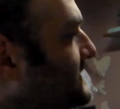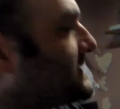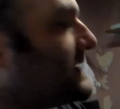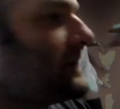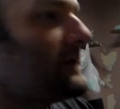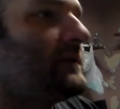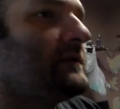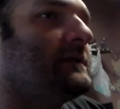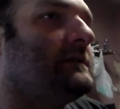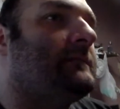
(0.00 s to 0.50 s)
a
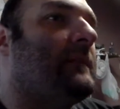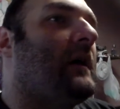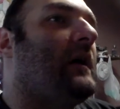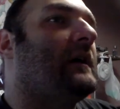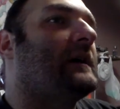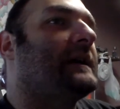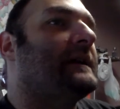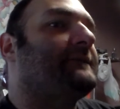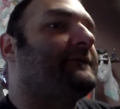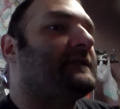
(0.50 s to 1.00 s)
sudden, on the
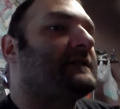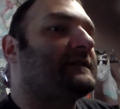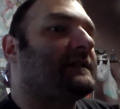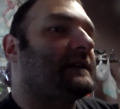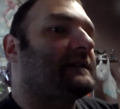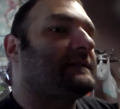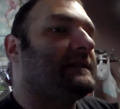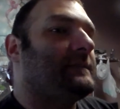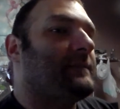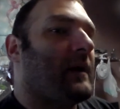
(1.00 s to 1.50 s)
market for
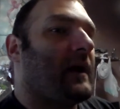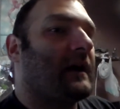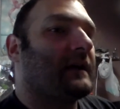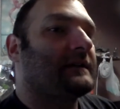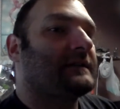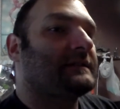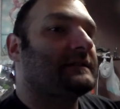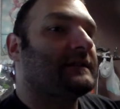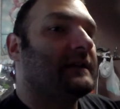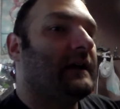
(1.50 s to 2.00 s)
60
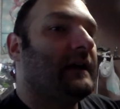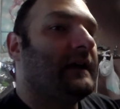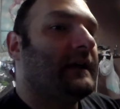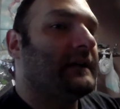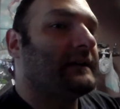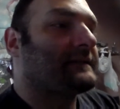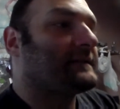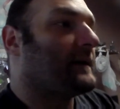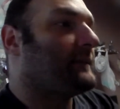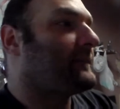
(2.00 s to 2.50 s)
bucks
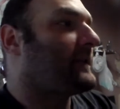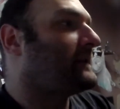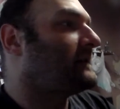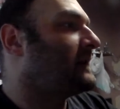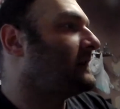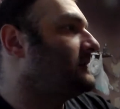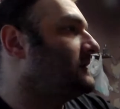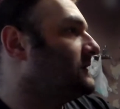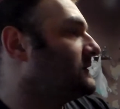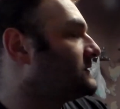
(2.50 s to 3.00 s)
is something
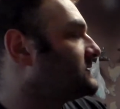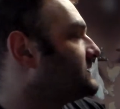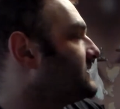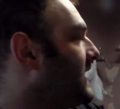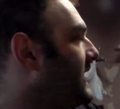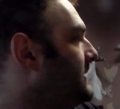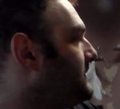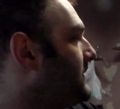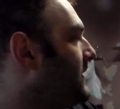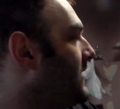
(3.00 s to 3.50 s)
that looks
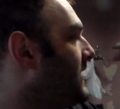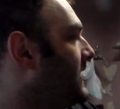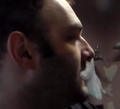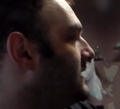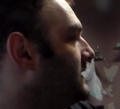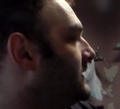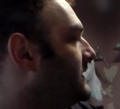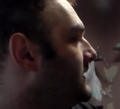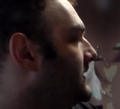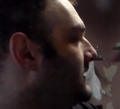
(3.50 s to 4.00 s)
like
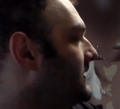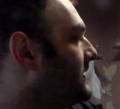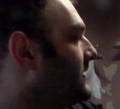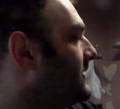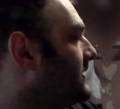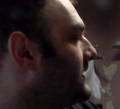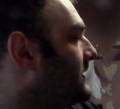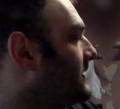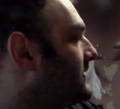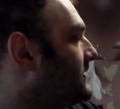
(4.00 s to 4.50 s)
mine,
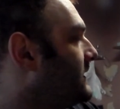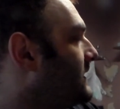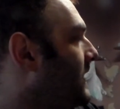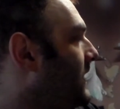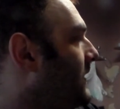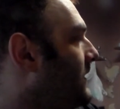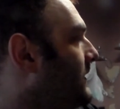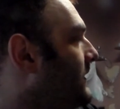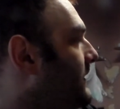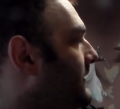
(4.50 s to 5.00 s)
you
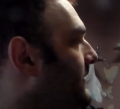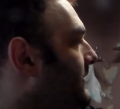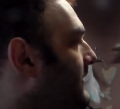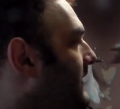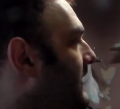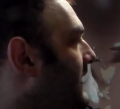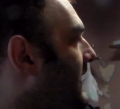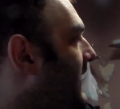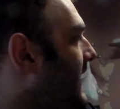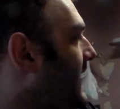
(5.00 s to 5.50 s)
know,
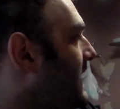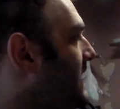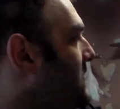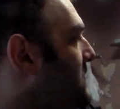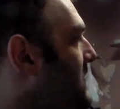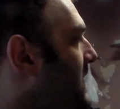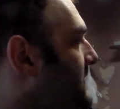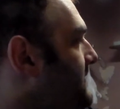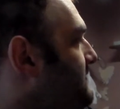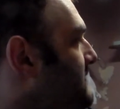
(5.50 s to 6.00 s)

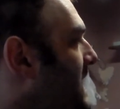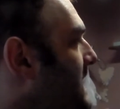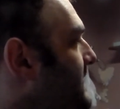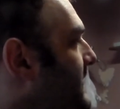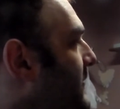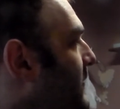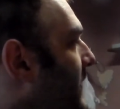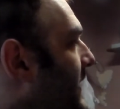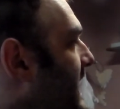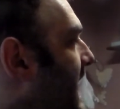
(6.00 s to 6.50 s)
and
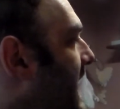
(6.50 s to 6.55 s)
maybe one